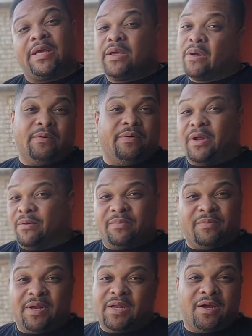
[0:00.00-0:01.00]
You don't never
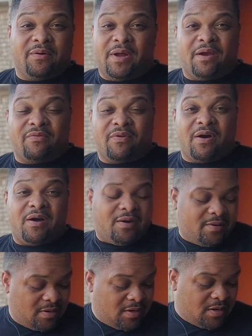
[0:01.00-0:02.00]
really go that far.
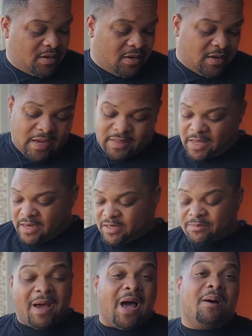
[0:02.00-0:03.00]
I think
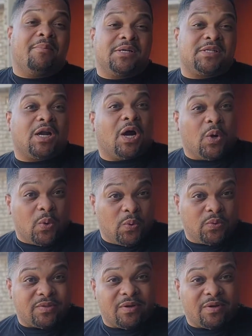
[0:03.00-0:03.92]
that's about how much it holds.